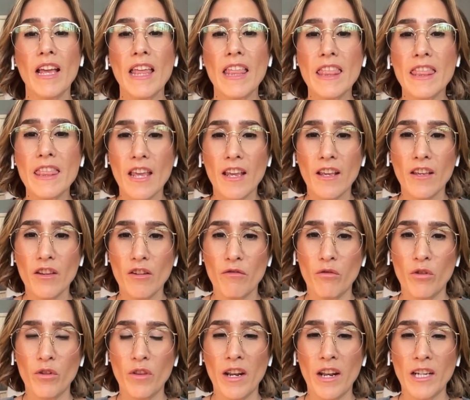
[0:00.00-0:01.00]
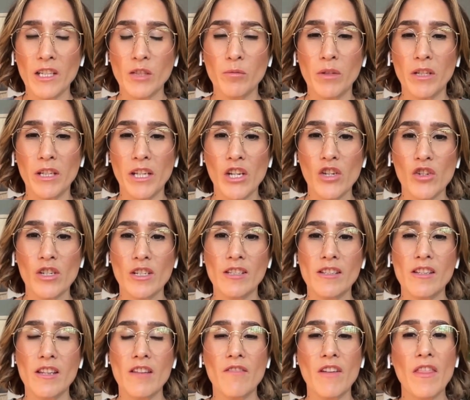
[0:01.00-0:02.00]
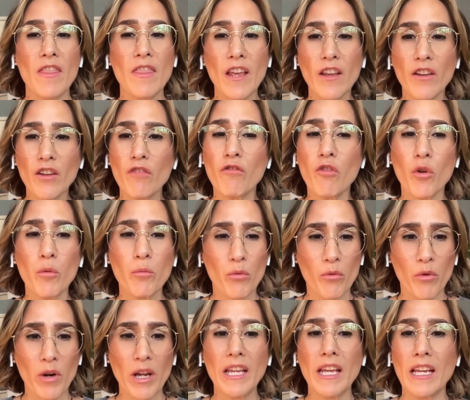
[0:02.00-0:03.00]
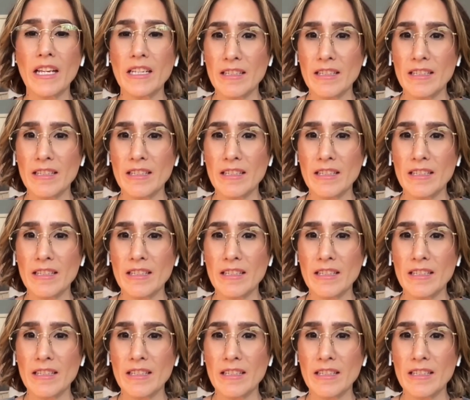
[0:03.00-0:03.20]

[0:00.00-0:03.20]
Thank you for that explanation, Steve, and thank you for breaking